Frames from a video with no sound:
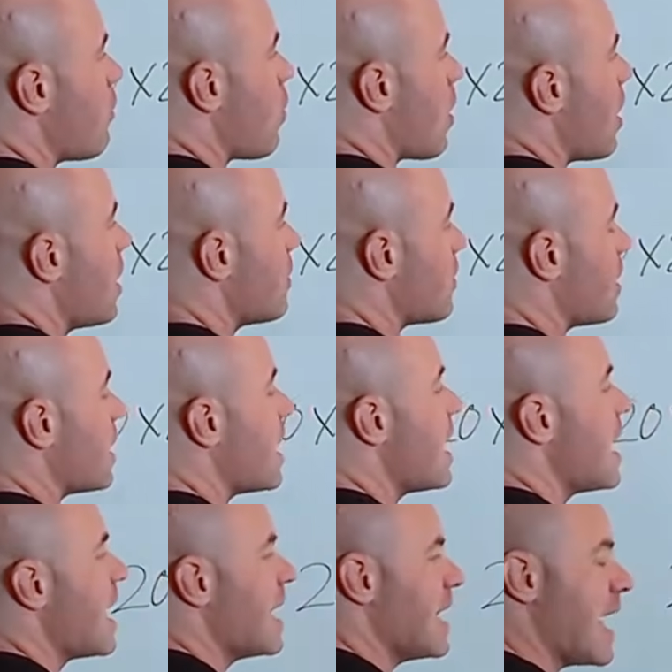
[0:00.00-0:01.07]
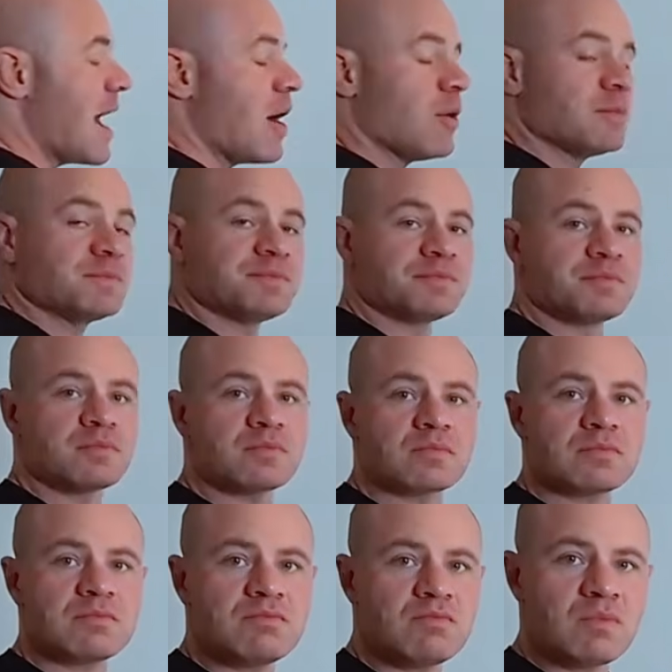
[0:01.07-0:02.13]
400. Now,
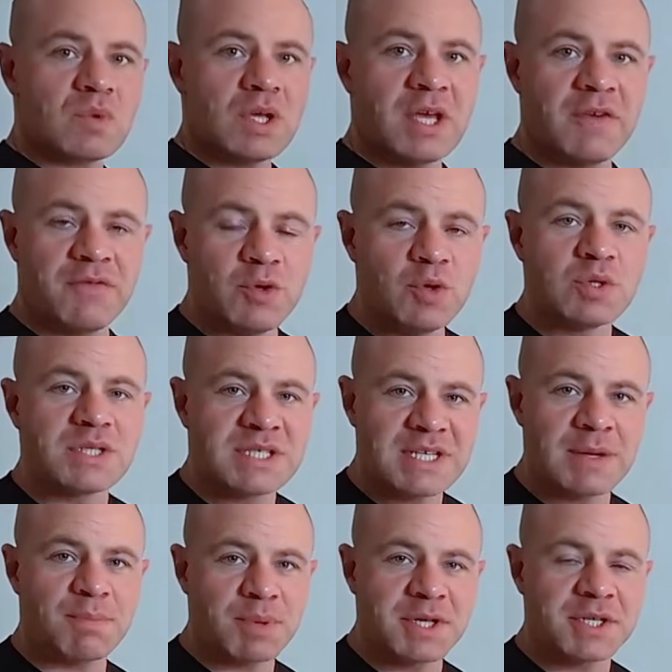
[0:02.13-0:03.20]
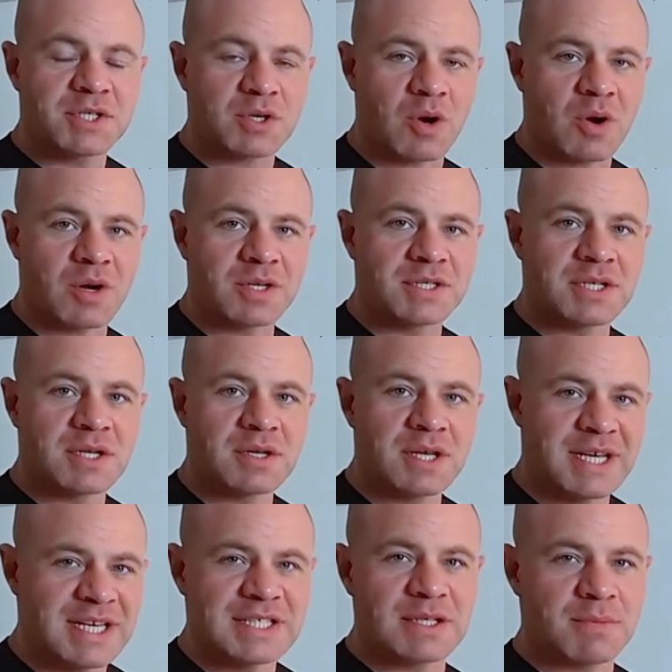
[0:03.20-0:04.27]
if you simply charge,
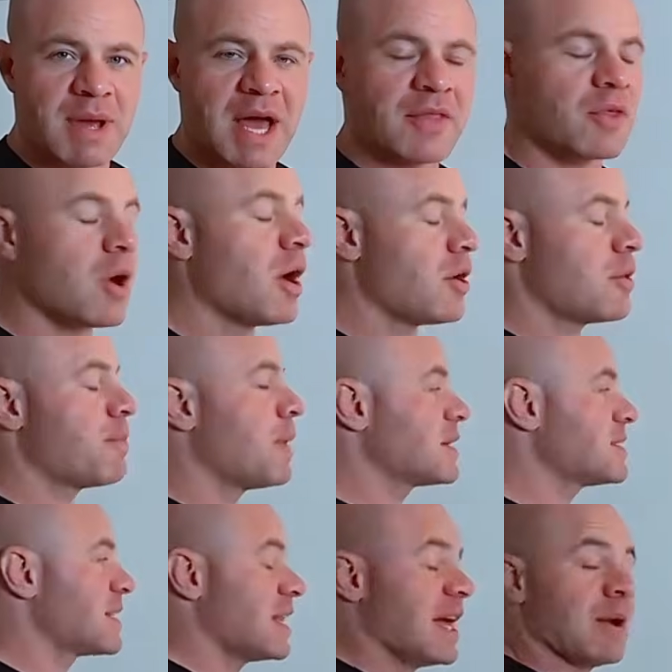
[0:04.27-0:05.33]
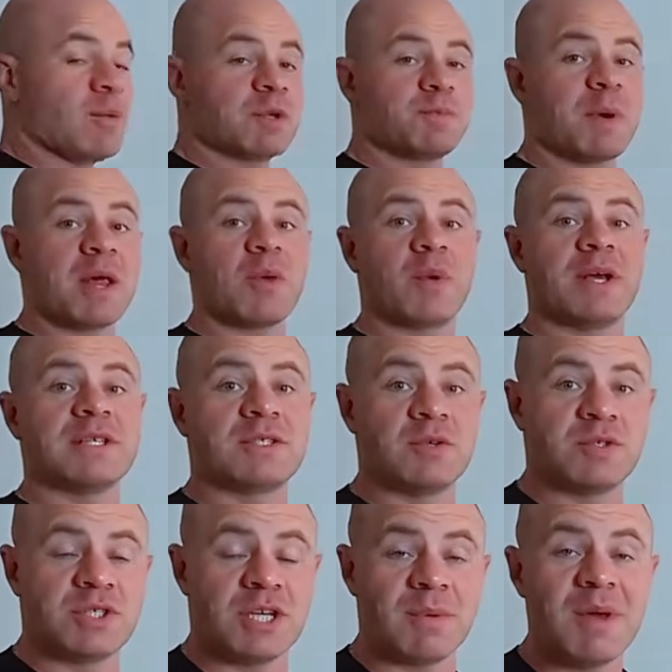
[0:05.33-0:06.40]
easy math, $100 a client, which by the way is
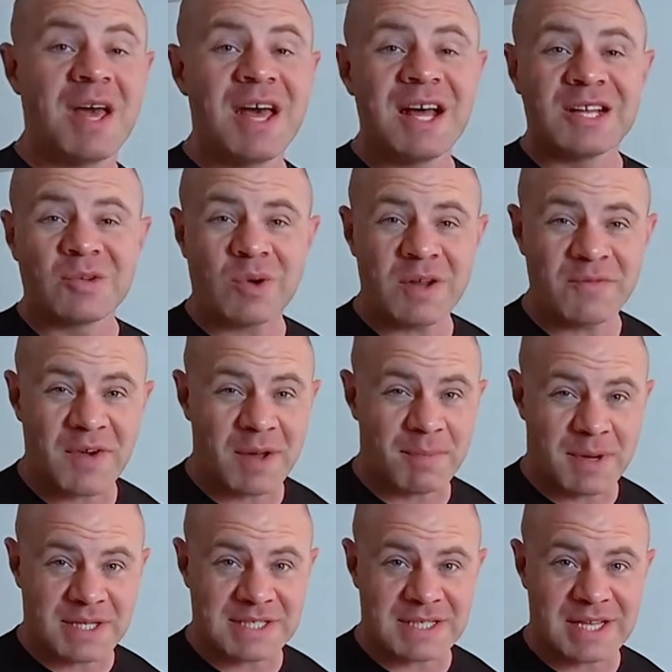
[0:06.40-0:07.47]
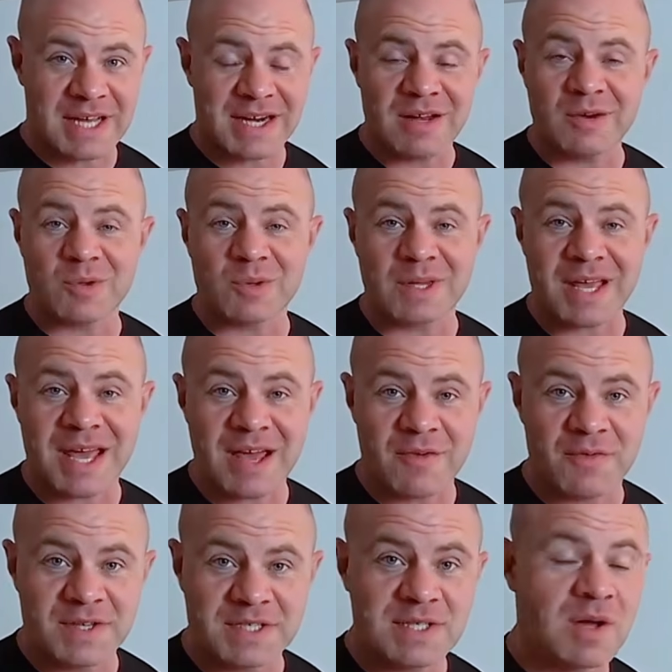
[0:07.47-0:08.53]
too cheap. $25 a client, I don't know what the
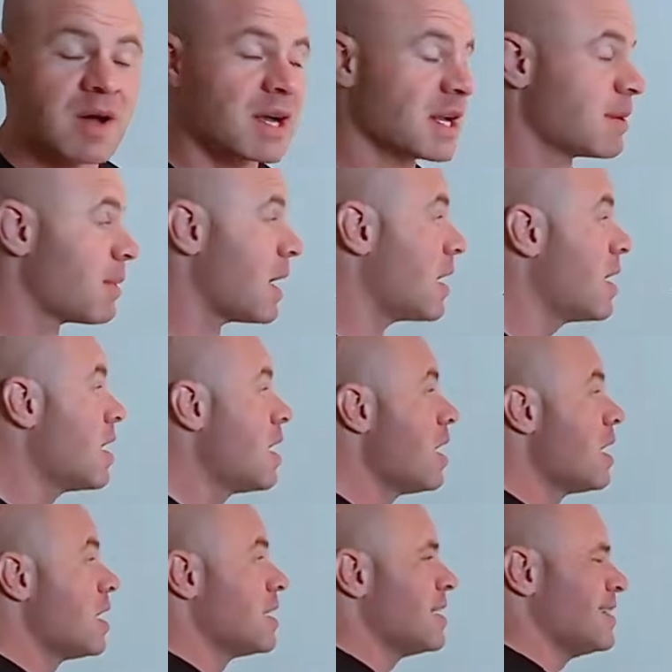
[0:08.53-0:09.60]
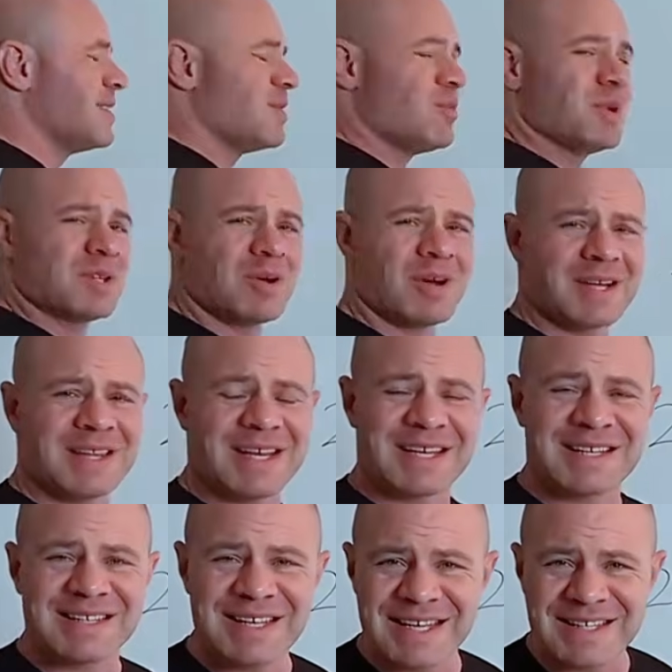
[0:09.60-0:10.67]
F he's talking about. We're talking
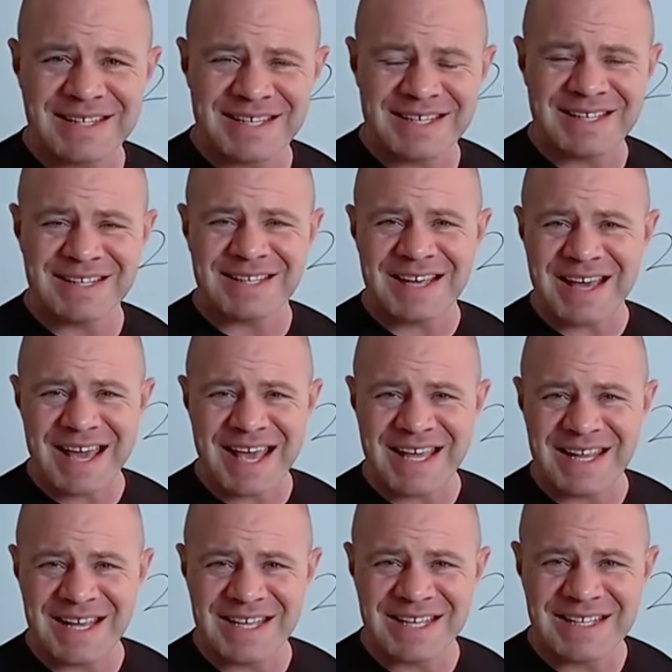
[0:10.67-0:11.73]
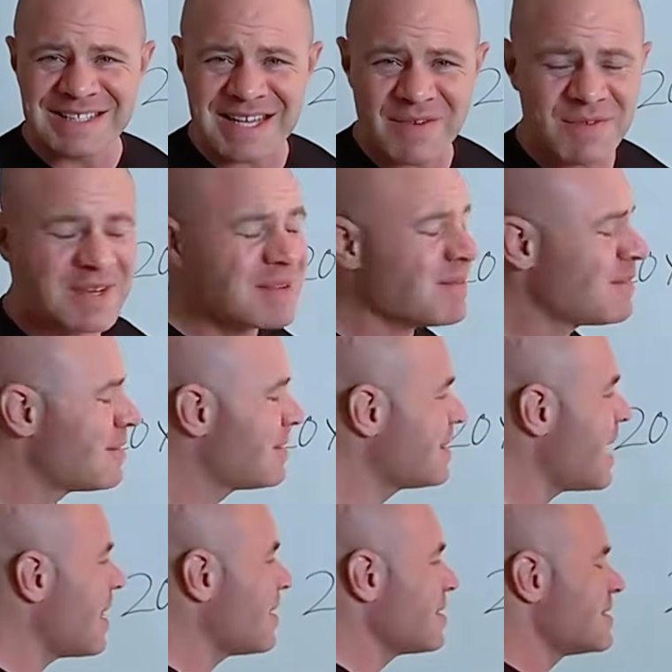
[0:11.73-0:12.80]
like
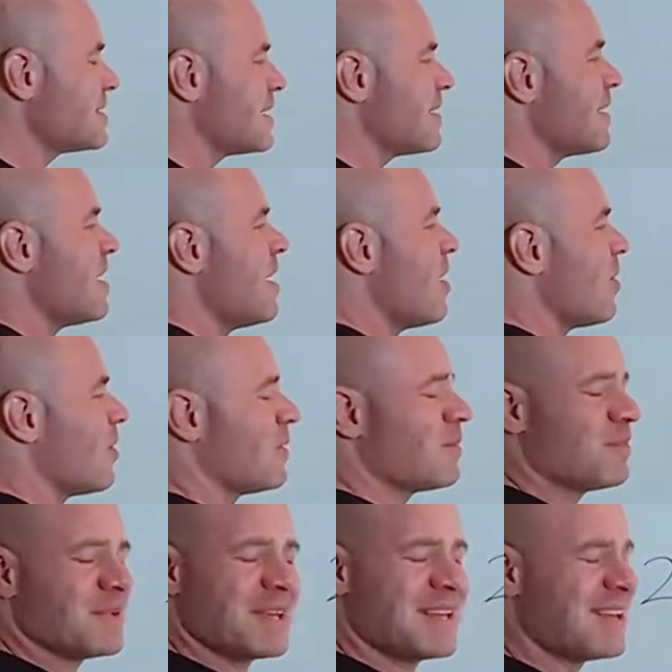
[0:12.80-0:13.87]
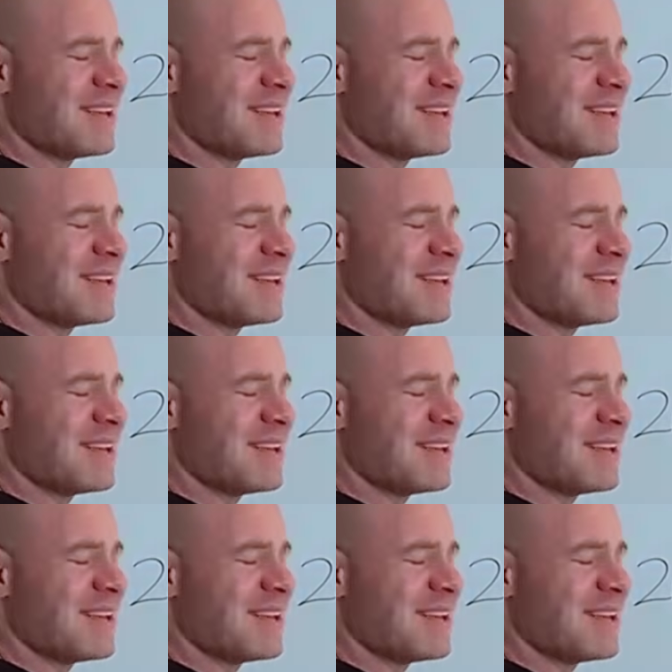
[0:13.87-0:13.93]
$1987 there, or